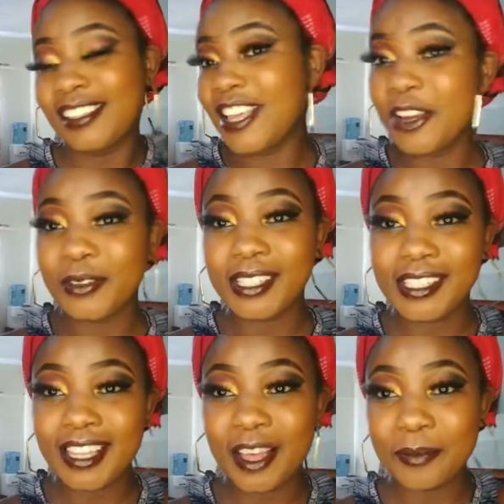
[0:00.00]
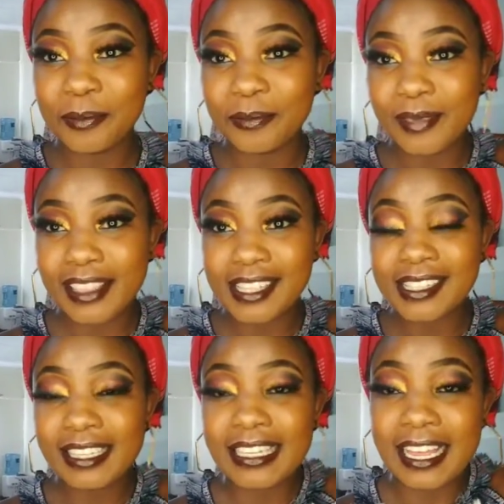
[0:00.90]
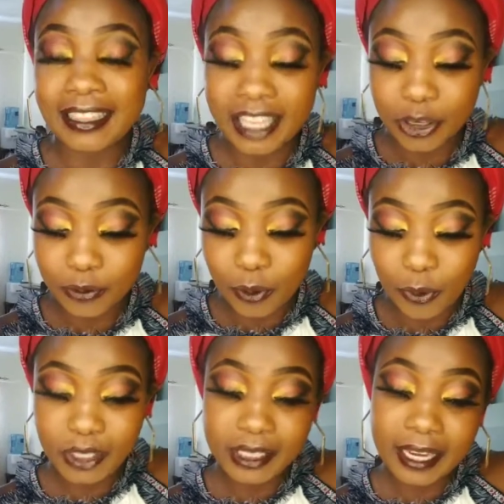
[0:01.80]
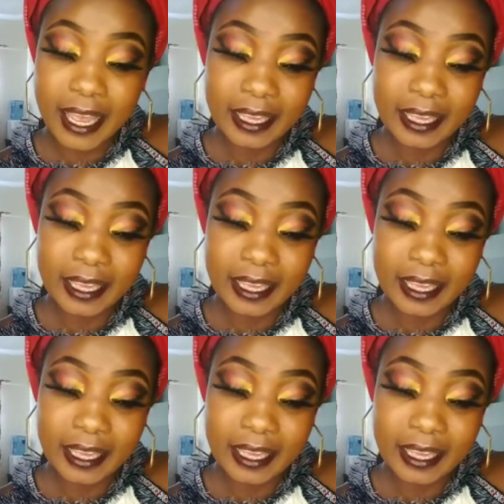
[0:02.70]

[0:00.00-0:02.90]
Anyways, yeah, that's it. And thank you for watching.